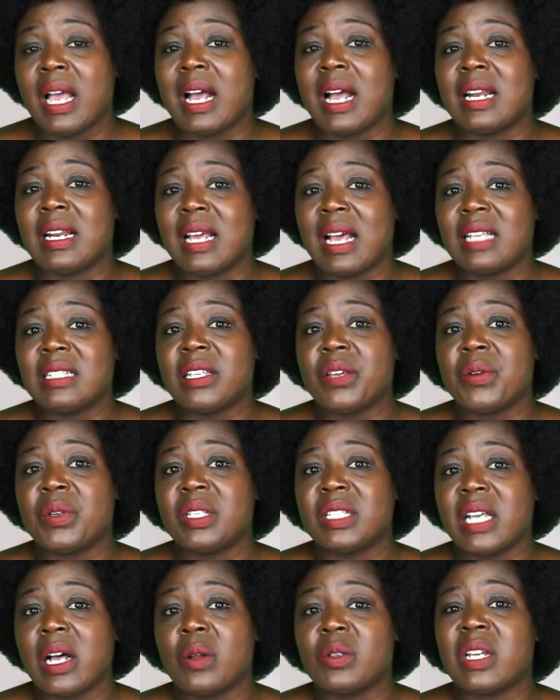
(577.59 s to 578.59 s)
and as a
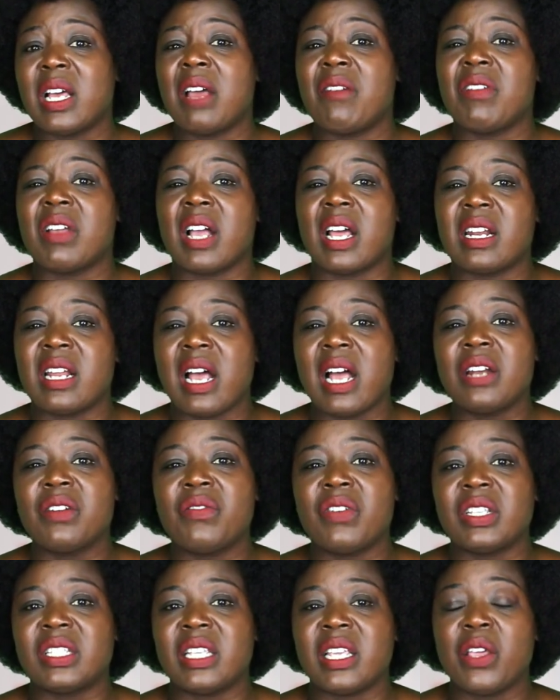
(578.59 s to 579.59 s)
result, having an
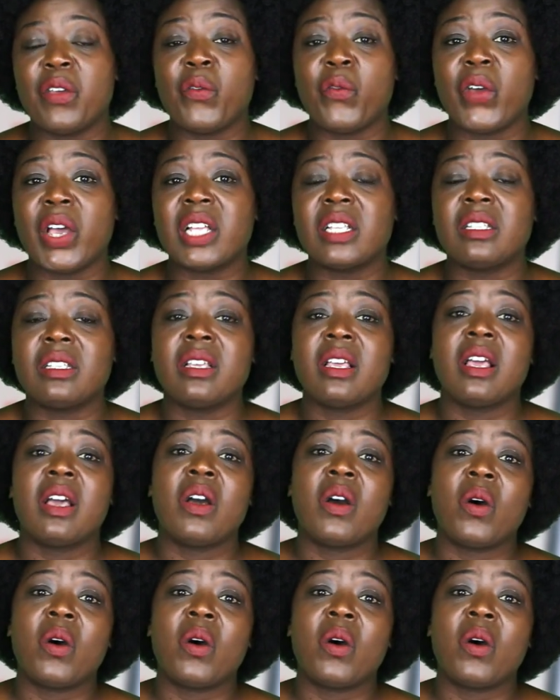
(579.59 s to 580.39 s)
adverse effect